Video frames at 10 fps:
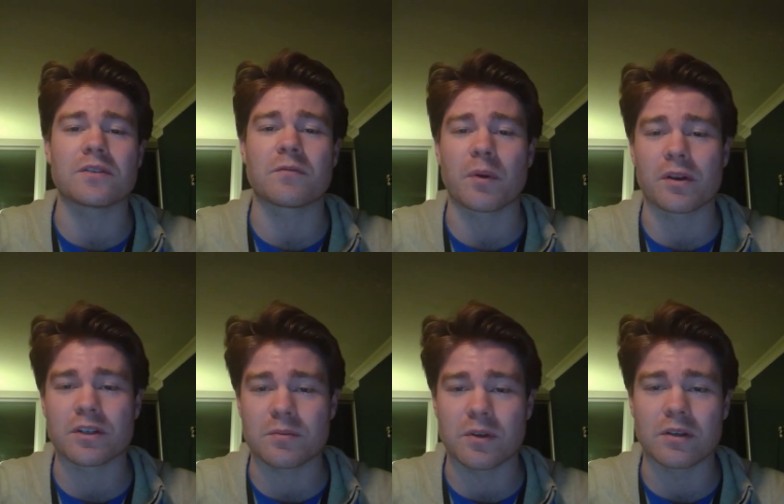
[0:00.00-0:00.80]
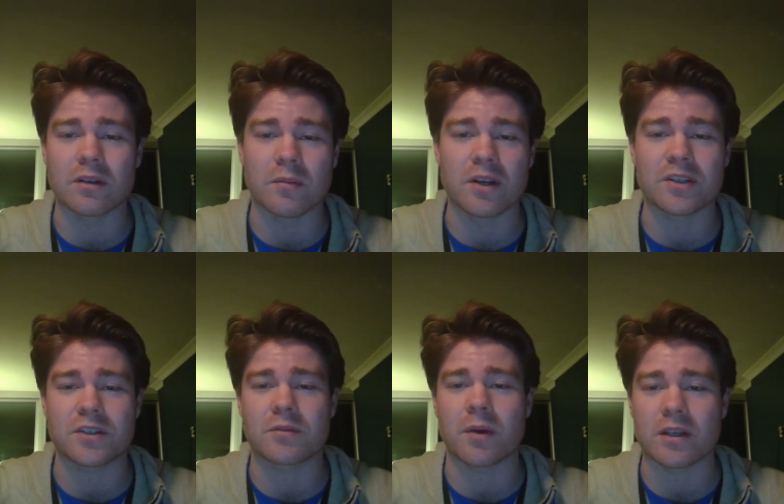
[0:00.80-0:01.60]
of punishment
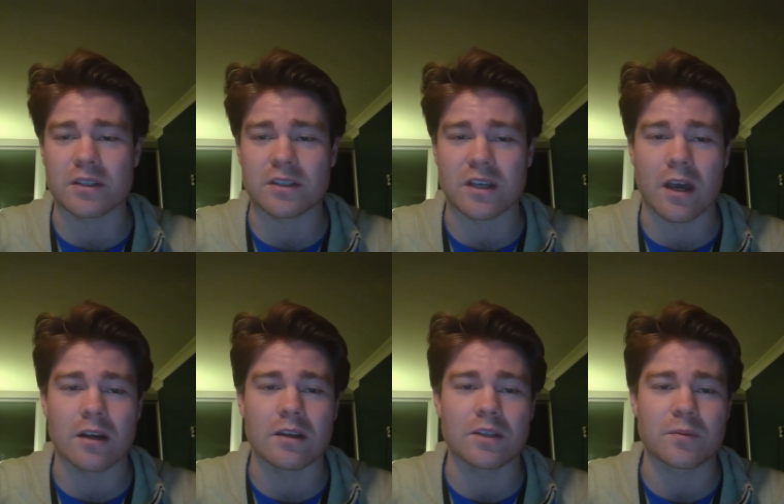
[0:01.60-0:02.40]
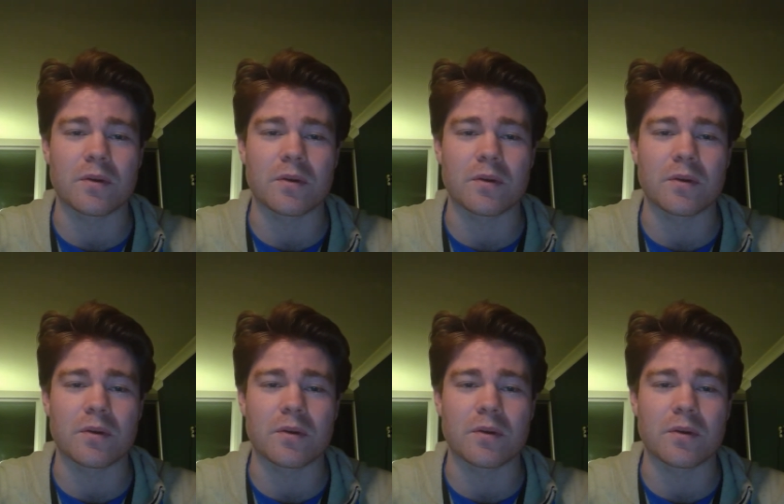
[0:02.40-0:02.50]
administered by societies